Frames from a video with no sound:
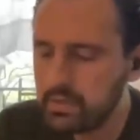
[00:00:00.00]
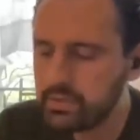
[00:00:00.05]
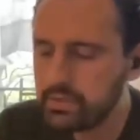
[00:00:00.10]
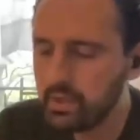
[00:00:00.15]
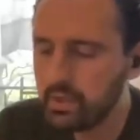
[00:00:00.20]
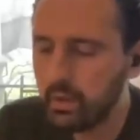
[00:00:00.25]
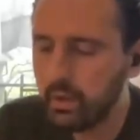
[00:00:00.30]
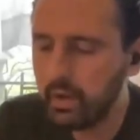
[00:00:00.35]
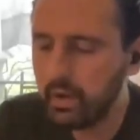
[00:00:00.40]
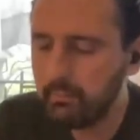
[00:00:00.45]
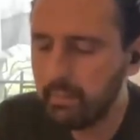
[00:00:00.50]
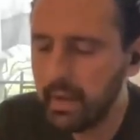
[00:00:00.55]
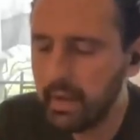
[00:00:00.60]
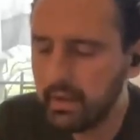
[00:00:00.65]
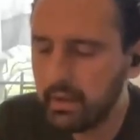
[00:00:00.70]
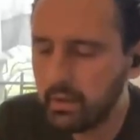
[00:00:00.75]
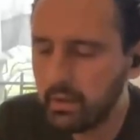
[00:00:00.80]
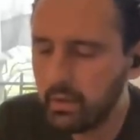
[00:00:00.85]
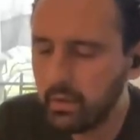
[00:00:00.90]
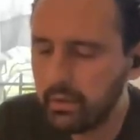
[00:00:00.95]
So
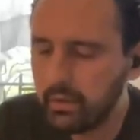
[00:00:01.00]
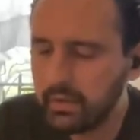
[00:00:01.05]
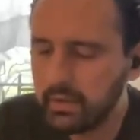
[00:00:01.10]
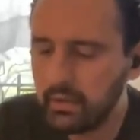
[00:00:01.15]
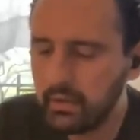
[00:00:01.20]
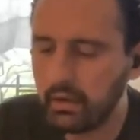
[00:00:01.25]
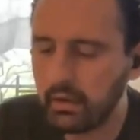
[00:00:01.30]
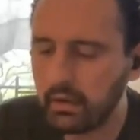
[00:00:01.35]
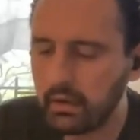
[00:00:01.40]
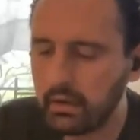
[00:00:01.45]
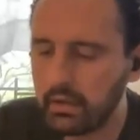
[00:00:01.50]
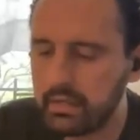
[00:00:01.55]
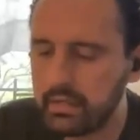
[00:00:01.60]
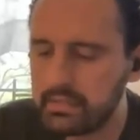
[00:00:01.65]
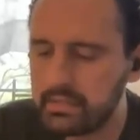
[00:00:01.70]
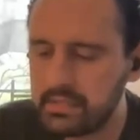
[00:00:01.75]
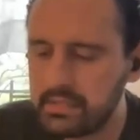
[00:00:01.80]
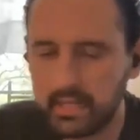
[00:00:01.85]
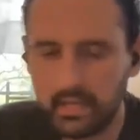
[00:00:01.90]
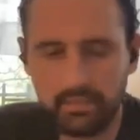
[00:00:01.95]
my goal here
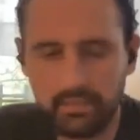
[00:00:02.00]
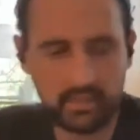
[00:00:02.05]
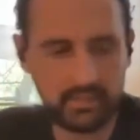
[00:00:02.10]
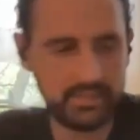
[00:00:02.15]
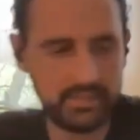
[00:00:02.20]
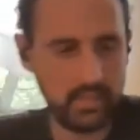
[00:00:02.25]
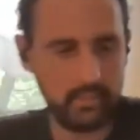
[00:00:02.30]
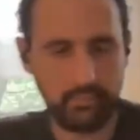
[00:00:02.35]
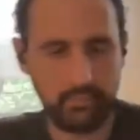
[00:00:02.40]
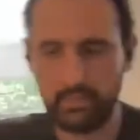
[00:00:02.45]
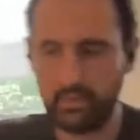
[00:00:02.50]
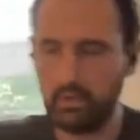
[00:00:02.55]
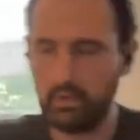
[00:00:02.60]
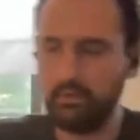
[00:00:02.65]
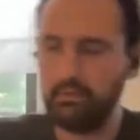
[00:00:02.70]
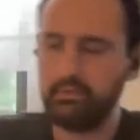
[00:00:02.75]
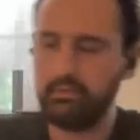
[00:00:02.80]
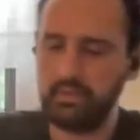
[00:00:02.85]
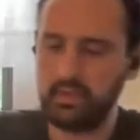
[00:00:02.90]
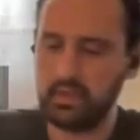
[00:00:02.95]
is to get the tip
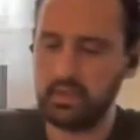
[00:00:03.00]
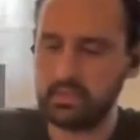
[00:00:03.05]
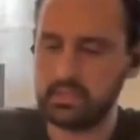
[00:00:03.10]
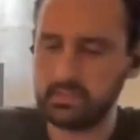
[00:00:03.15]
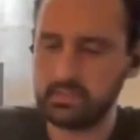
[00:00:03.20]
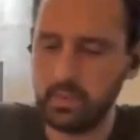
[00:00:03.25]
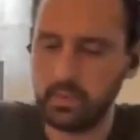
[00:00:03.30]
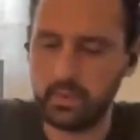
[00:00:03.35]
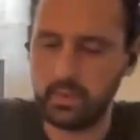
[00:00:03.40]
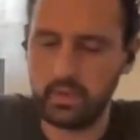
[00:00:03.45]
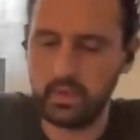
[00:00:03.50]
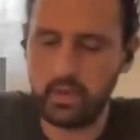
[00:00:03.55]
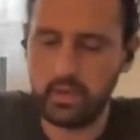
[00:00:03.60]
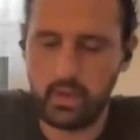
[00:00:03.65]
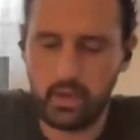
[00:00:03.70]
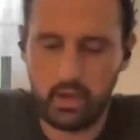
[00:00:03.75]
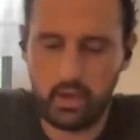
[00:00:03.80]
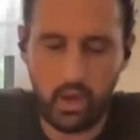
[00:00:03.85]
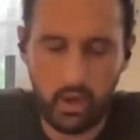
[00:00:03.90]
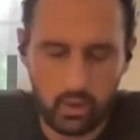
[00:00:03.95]
of the smoking
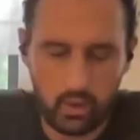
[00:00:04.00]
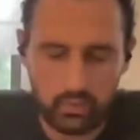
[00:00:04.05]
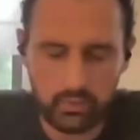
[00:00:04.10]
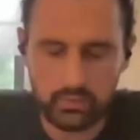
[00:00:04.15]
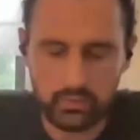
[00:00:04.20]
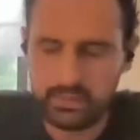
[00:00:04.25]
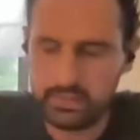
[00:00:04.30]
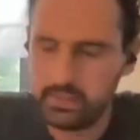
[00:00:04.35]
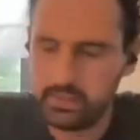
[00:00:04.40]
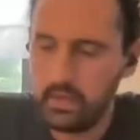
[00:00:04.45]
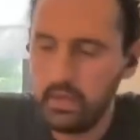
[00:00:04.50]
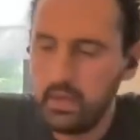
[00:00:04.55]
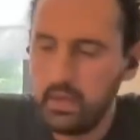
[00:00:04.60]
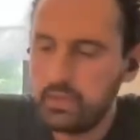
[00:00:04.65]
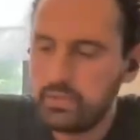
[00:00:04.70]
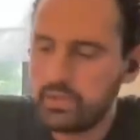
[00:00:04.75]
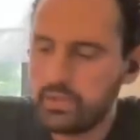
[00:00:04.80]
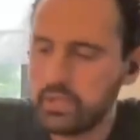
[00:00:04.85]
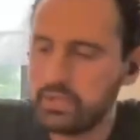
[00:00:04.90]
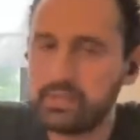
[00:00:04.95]
gun hose
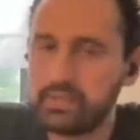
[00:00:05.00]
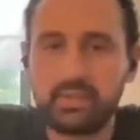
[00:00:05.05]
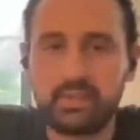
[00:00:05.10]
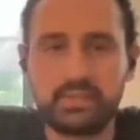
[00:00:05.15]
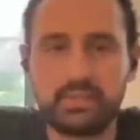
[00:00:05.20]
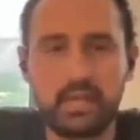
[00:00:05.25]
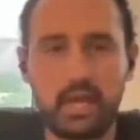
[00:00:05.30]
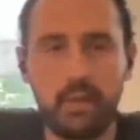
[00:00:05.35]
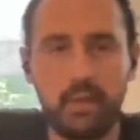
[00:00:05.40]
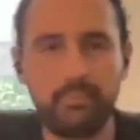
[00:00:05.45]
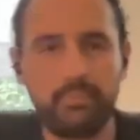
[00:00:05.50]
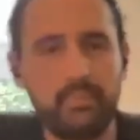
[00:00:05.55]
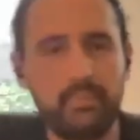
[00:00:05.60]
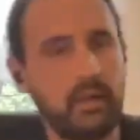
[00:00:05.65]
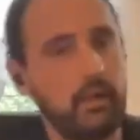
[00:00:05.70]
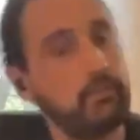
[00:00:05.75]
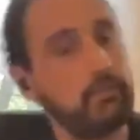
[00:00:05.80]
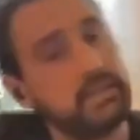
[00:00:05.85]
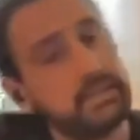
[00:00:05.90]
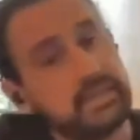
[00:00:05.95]
just to the top
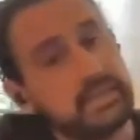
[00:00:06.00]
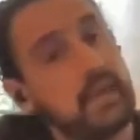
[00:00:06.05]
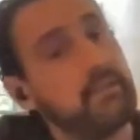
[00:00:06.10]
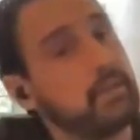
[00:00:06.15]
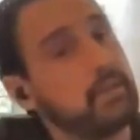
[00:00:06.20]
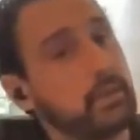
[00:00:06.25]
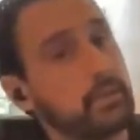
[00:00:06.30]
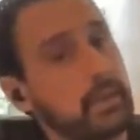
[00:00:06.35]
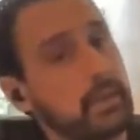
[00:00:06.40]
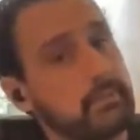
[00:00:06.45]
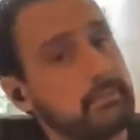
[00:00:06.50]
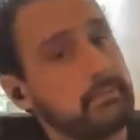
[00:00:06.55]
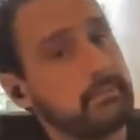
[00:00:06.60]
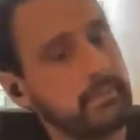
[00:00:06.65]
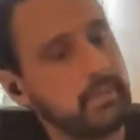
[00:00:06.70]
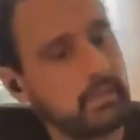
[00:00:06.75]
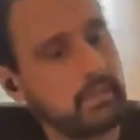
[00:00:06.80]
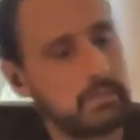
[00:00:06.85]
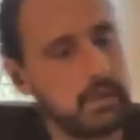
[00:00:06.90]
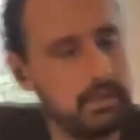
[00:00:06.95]
of this heavy cream,
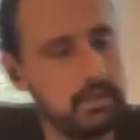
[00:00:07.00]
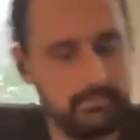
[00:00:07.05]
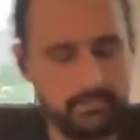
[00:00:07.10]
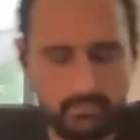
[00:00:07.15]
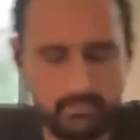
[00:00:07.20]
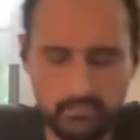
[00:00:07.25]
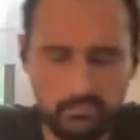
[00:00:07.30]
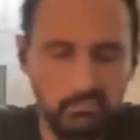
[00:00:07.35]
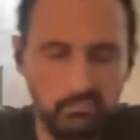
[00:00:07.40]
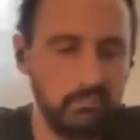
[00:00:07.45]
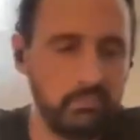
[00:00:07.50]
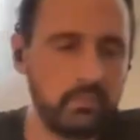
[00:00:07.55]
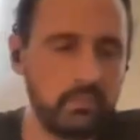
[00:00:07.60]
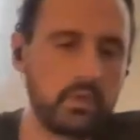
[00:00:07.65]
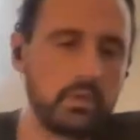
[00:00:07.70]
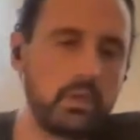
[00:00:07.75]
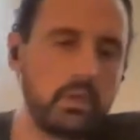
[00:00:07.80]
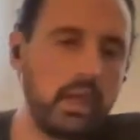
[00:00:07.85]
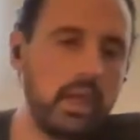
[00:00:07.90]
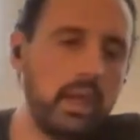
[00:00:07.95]
right?
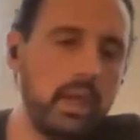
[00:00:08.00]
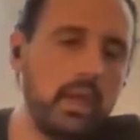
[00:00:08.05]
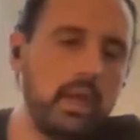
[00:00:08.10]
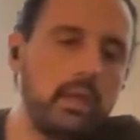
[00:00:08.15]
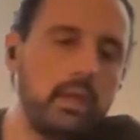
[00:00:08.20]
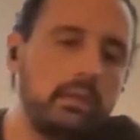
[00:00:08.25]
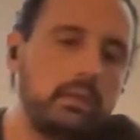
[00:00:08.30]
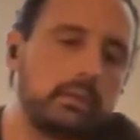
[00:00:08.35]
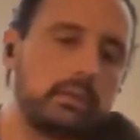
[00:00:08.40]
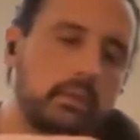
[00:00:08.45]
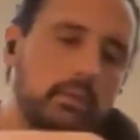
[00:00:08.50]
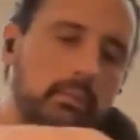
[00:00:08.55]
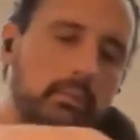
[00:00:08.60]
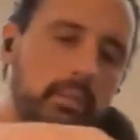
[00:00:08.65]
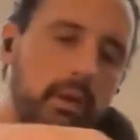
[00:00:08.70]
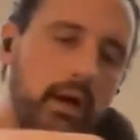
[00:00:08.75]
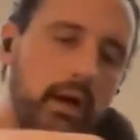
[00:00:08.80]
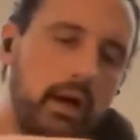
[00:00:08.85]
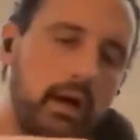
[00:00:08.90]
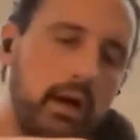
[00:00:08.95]
And
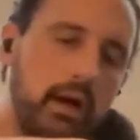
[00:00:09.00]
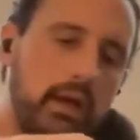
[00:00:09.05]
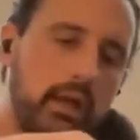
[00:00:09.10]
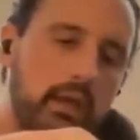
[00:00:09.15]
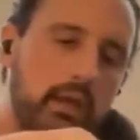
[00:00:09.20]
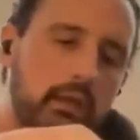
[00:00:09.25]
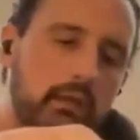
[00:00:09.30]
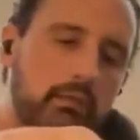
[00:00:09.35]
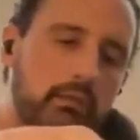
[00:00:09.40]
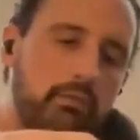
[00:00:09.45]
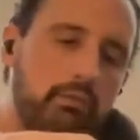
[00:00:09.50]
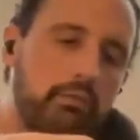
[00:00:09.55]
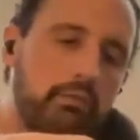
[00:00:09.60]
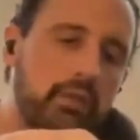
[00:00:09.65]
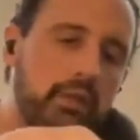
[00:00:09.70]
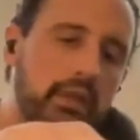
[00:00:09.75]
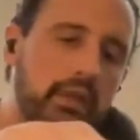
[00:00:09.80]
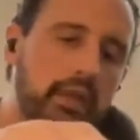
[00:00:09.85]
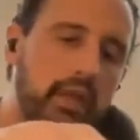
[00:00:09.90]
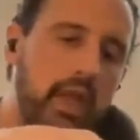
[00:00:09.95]
by
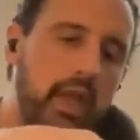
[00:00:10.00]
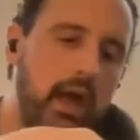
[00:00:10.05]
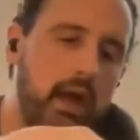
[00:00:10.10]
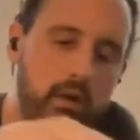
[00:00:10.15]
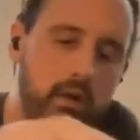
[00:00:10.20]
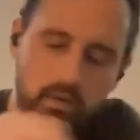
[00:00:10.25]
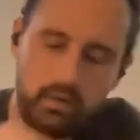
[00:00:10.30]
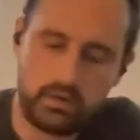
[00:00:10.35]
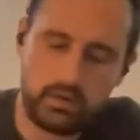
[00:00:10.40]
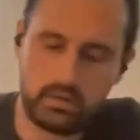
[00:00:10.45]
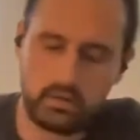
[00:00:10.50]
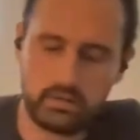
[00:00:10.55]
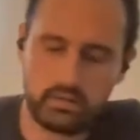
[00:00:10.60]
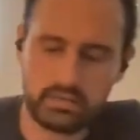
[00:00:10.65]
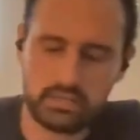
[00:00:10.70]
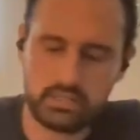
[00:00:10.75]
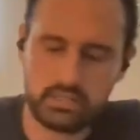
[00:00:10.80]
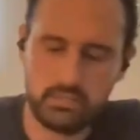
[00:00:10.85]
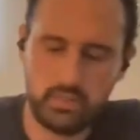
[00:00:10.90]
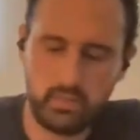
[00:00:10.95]
filling our
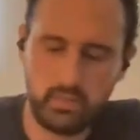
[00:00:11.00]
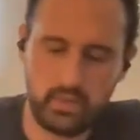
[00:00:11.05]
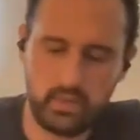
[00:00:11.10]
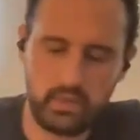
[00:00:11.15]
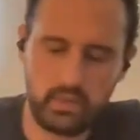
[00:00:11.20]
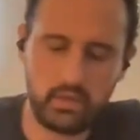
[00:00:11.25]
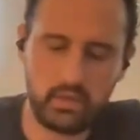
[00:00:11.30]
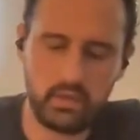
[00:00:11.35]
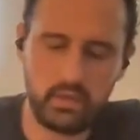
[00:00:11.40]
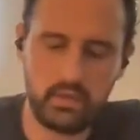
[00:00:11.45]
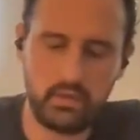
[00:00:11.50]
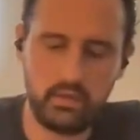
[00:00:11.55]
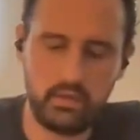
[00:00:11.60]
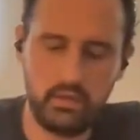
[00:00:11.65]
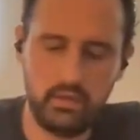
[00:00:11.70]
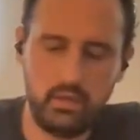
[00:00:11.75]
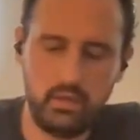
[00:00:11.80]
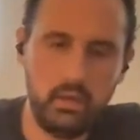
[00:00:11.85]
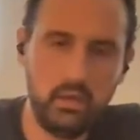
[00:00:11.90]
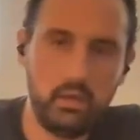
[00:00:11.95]
smoking
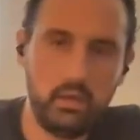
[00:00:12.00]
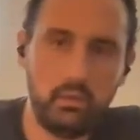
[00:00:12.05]
gun